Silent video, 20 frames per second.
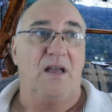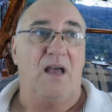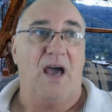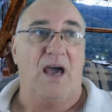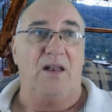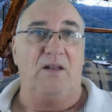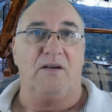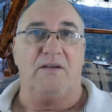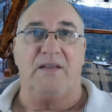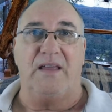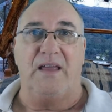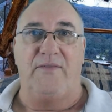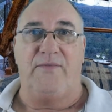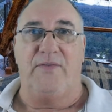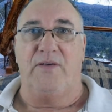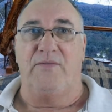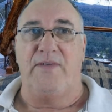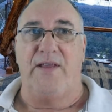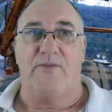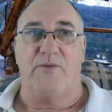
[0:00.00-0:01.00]
And look, if
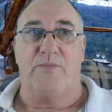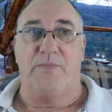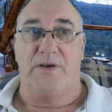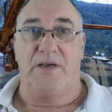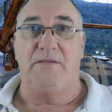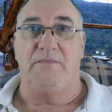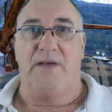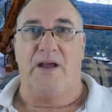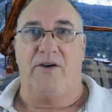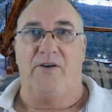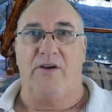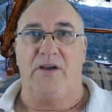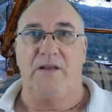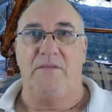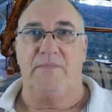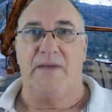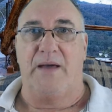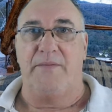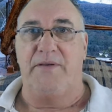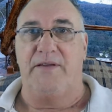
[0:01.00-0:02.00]
you've never been
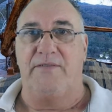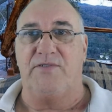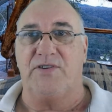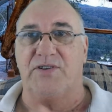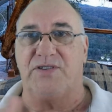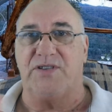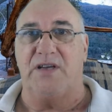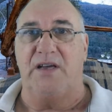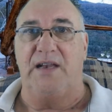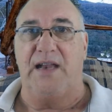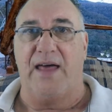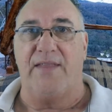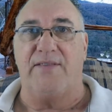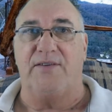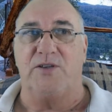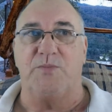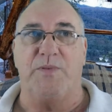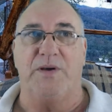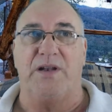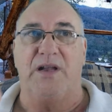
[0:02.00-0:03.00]
married, maybe you've just seen
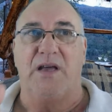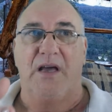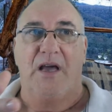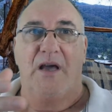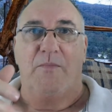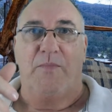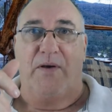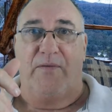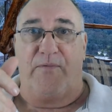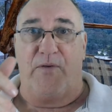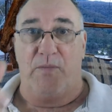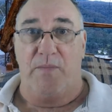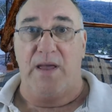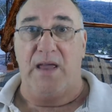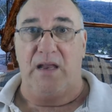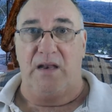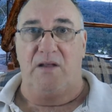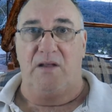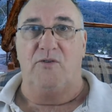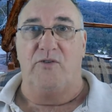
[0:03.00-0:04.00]
others. But but for
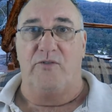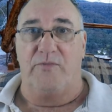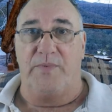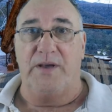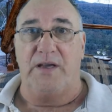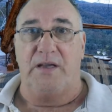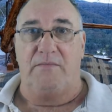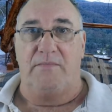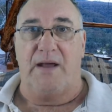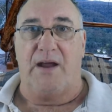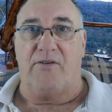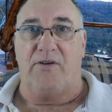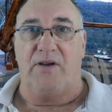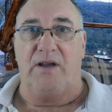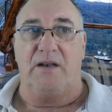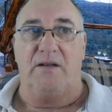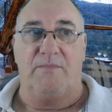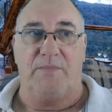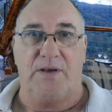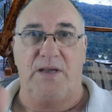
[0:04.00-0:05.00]
men who have been
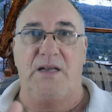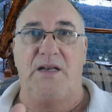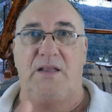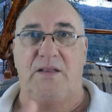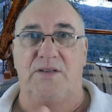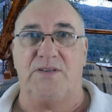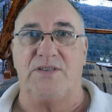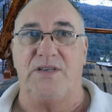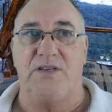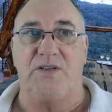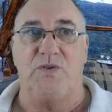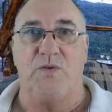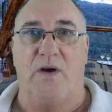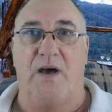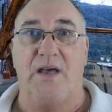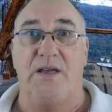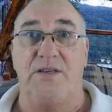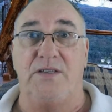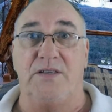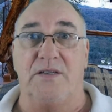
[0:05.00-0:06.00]
married and been in the
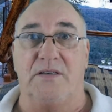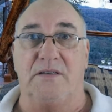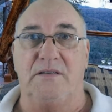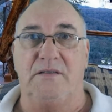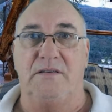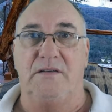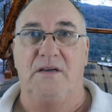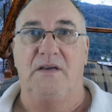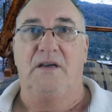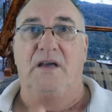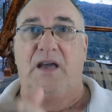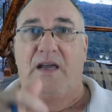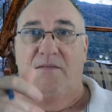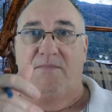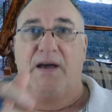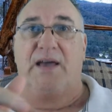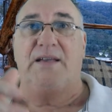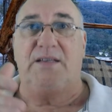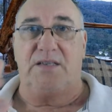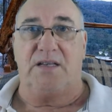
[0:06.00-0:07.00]
situation, it
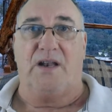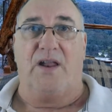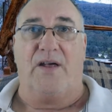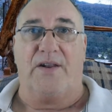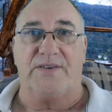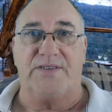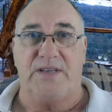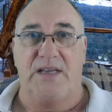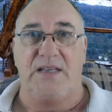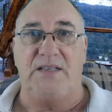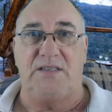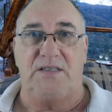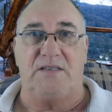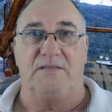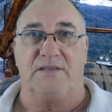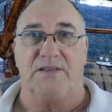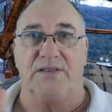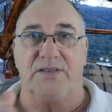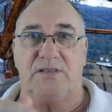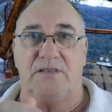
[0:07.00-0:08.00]
makes a lot of sense
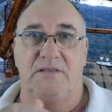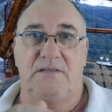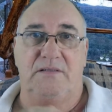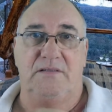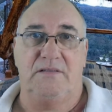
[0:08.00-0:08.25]
to us.